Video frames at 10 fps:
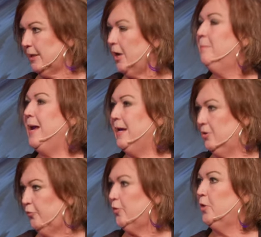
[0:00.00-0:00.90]
command
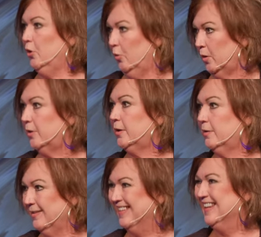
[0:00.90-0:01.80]
from the Lord.
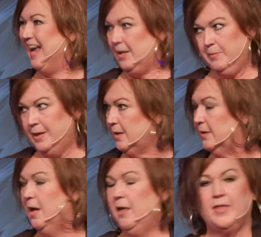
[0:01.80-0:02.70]
Amen.
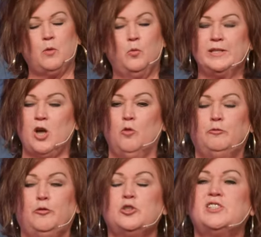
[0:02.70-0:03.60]
That we don't
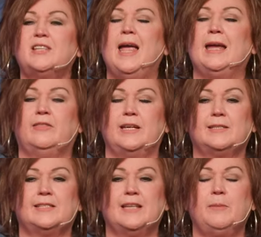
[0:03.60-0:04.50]
forsake the
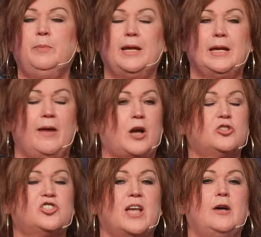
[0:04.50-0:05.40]
assembling of
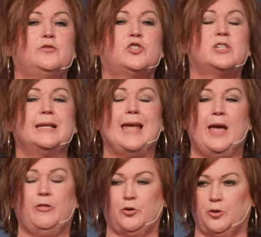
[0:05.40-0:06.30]
ourselves
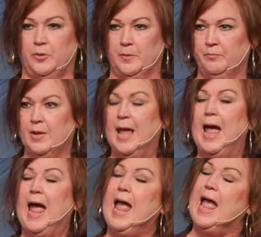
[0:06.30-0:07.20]
together
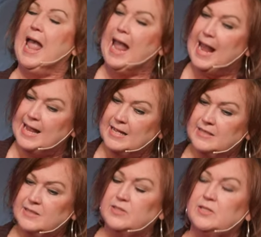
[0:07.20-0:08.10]
as